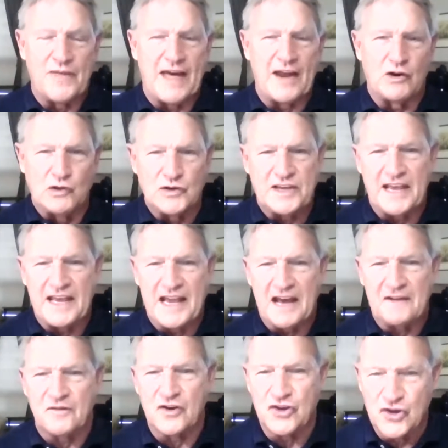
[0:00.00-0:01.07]
that are looking
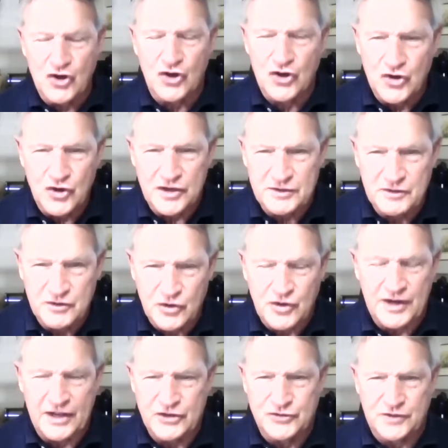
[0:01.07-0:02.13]
out for your
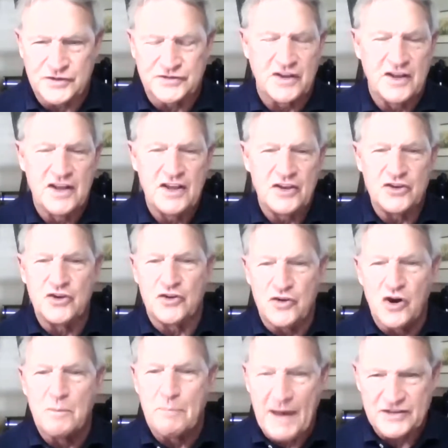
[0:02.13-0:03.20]
good interest,
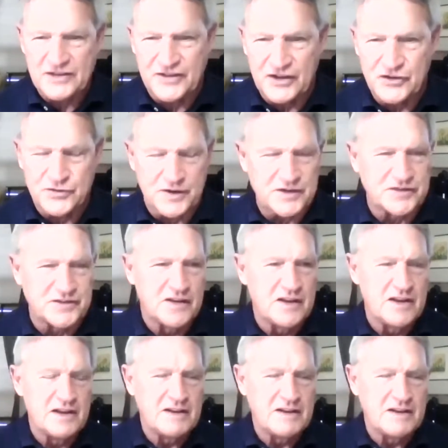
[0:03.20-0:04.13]
your best interest.